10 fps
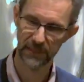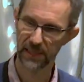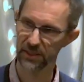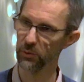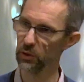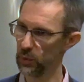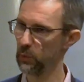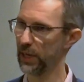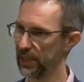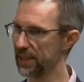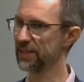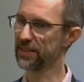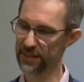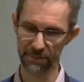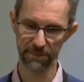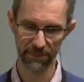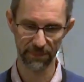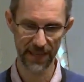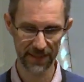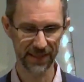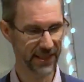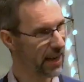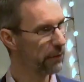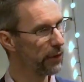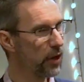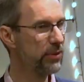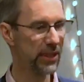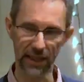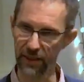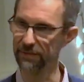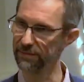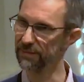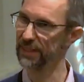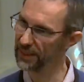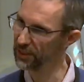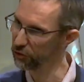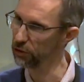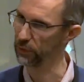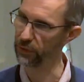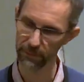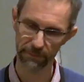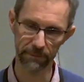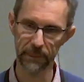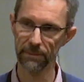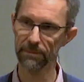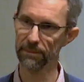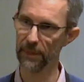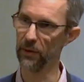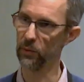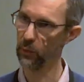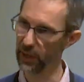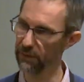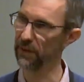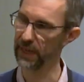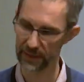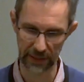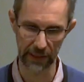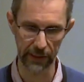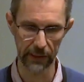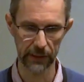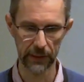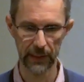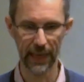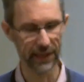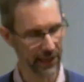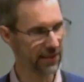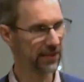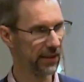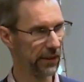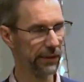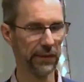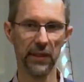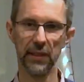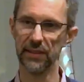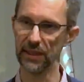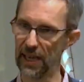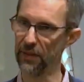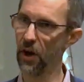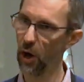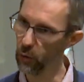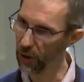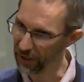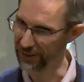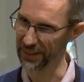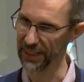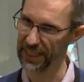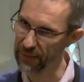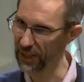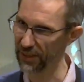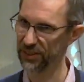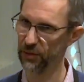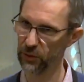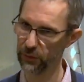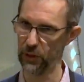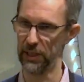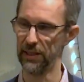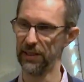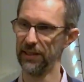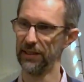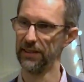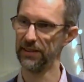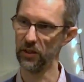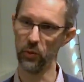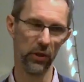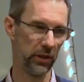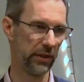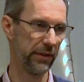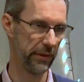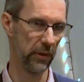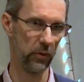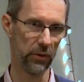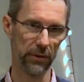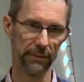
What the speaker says: So as we wait, let's stand firm together in this truth as we wait for that day. And let's serve together wholeheartedly, giving ourselves fully to the work of the Lord.